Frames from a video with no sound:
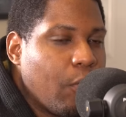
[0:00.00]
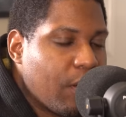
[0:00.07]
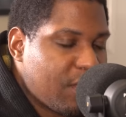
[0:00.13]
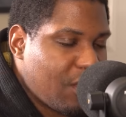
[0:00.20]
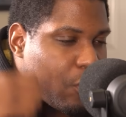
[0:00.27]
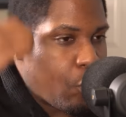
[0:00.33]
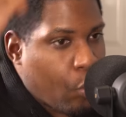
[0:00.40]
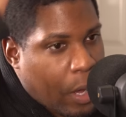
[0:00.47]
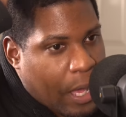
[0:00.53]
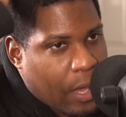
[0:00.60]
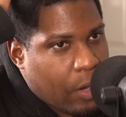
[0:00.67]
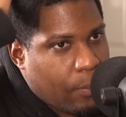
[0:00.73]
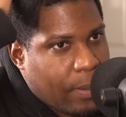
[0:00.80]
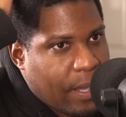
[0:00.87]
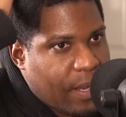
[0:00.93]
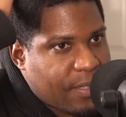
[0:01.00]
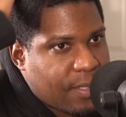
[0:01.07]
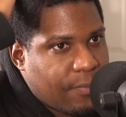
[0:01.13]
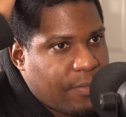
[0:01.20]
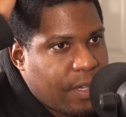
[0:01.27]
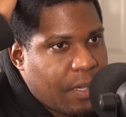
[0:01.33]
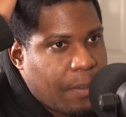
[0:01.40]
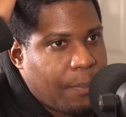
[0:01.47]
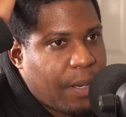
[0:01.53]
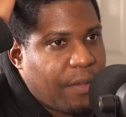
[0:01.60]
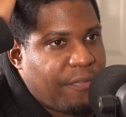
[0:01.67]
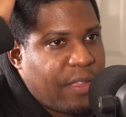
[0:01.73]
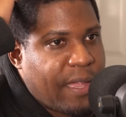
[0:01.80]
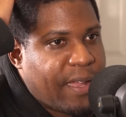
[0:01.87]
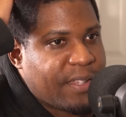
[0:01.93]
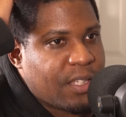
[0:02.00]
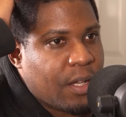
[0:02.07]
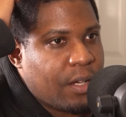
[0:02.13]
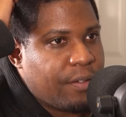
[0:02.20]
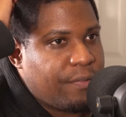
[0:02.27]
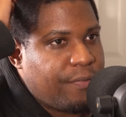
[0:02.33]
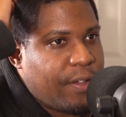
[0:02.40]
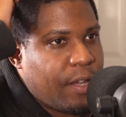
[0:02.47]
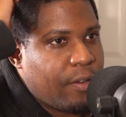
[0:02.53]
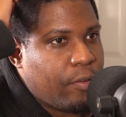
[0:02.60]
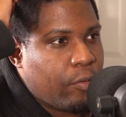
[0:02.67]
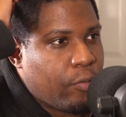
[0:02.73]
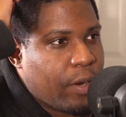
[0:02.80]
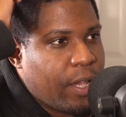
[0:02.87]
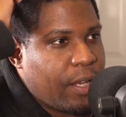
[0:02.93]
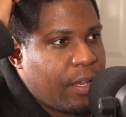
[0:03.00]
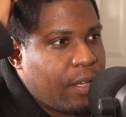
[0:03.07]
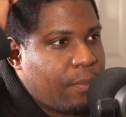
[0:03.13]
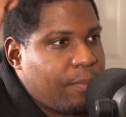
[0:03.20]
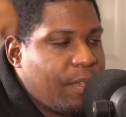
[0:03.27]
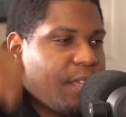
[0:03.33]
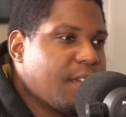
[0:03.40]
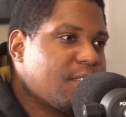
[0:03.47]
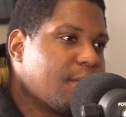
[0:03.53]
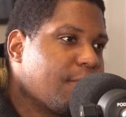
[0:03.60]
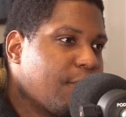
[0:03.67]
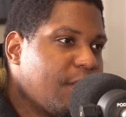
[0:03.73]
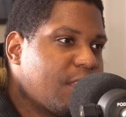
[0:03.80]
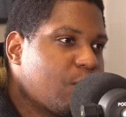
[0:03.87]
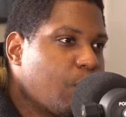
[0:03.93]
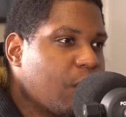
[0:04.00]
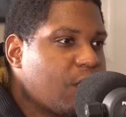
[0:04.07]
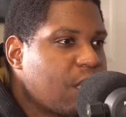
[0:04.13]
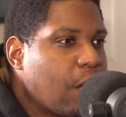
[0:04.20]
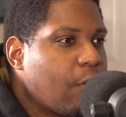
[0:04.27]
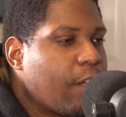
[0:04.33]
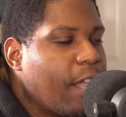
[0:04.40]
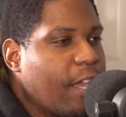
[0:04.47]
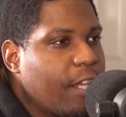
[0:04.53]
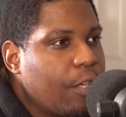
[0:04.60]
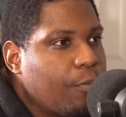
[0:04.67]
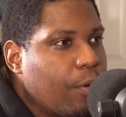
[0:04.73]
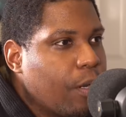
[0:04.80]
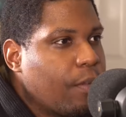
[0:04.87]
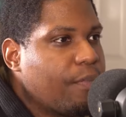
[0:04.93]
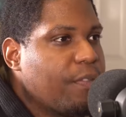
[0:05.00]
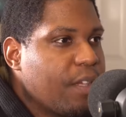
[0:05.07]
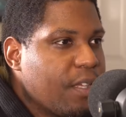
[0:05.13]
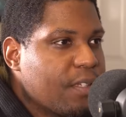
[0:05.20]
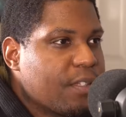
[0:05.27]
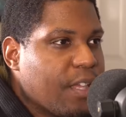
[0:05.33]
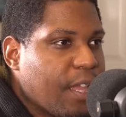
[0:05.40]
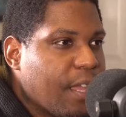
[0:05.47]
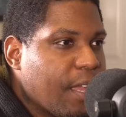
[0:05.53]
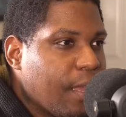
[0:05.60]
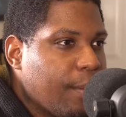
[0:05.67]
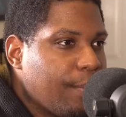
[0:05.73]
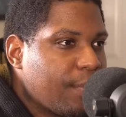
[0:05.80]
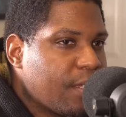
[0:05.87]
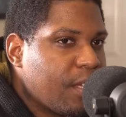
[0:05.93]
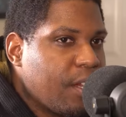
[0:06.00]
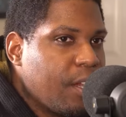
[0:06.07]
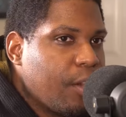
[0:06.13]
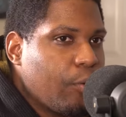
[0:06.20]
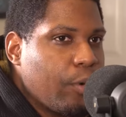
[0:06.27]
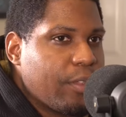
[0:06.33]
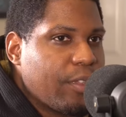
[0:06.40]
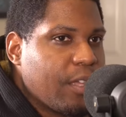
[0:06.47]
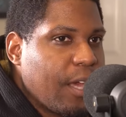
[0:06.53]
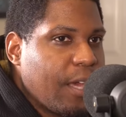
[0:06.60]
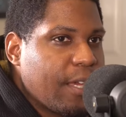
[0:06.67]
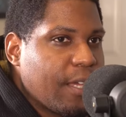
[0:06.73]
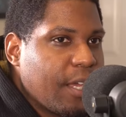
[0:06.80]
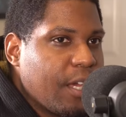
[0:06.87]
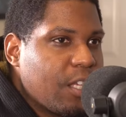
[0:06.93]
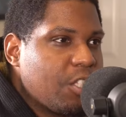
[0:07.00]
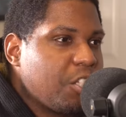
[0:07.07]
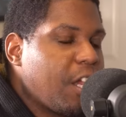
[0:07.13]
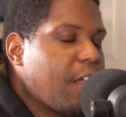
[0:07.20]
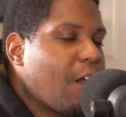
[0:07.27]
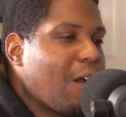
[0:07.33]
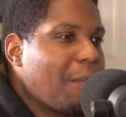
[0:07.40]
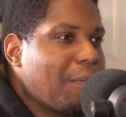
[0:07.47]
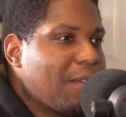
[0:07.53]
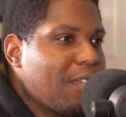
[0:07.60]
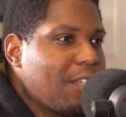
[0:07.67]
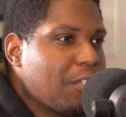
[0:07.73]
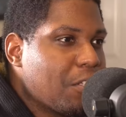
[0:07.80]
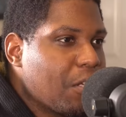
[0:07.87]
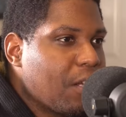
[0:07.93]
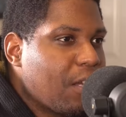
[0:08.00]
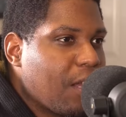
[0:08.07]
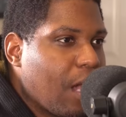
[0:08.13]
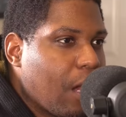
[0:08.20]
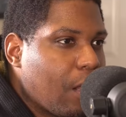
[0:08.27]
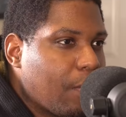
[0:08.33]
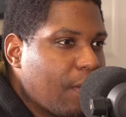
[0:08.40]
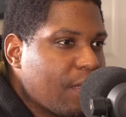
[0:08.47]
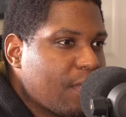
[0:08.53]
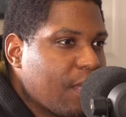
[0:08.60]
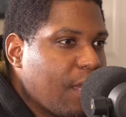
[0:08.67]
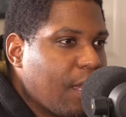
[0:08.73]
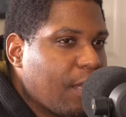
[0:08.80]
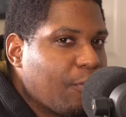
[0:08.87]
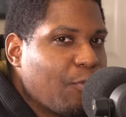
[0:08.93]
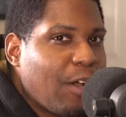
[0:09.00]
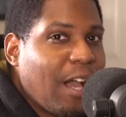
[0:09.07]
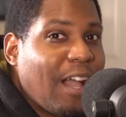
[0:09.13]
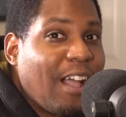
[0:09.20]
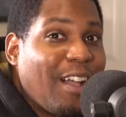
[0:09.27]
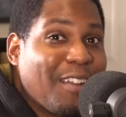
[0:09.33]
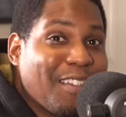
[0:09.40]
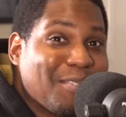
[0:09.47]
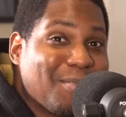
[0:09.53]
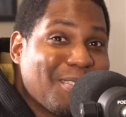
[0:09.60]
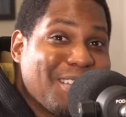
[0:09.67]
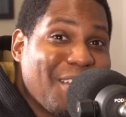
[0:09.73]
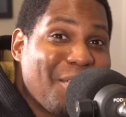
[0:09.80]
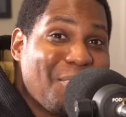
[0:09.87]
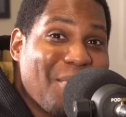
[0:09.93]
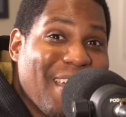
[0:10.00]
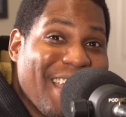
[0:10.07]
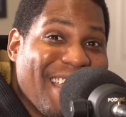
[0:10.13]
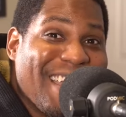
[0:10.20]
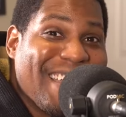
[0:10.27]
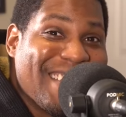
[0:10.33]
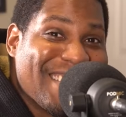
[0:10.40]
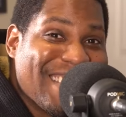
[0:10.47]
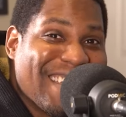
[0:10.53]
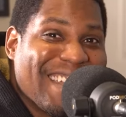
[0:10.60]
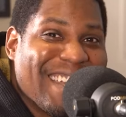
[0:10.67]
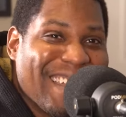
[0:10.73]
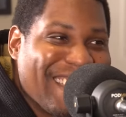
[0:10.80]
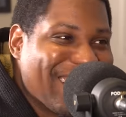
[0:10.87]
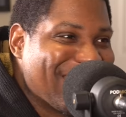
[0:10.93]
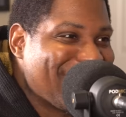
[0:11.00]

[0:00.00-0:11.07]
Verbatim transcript: wasn't wowed by this event, but I feel like it's unfair to rate it because if we switch out any one of these games with like a JRPG, I'd have been saying, wow, this was an amazing